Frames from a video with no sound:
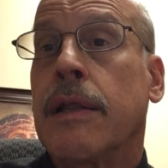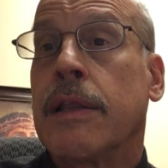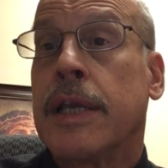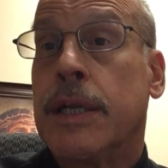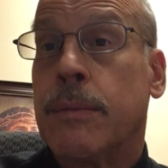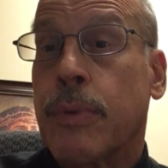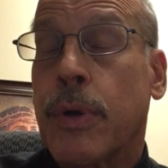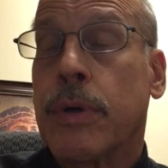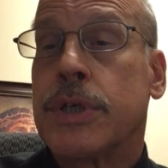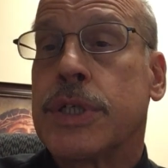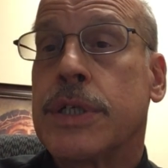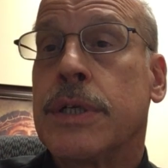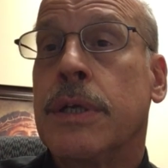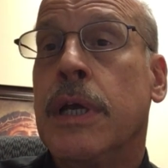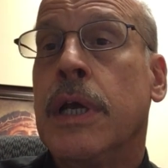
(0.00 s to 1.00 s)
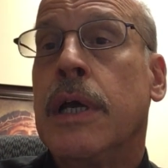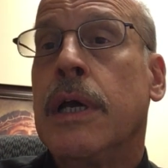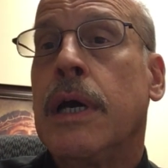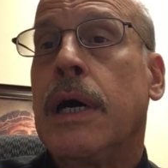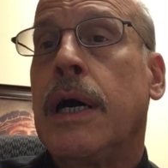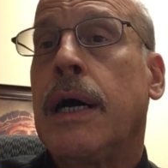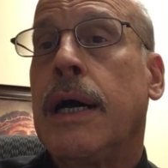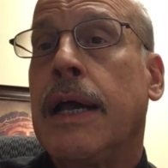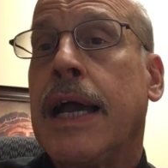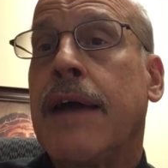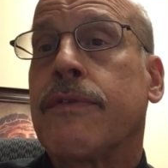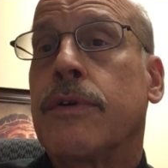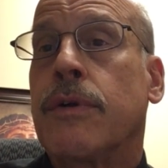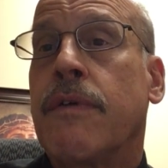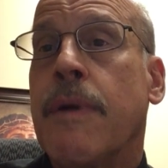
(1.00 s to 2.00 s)
in person
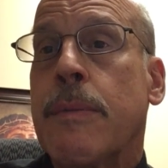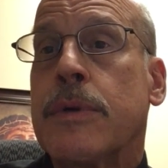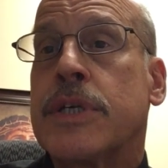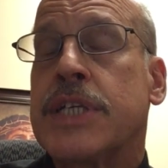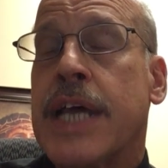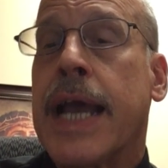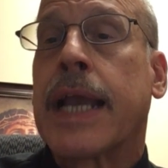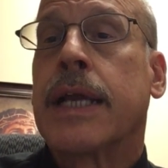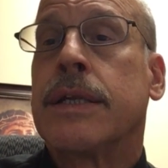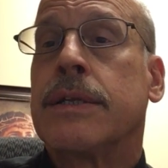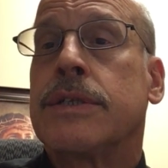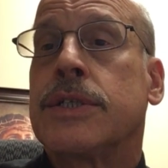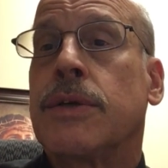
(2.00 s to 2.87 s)
after November 2nd.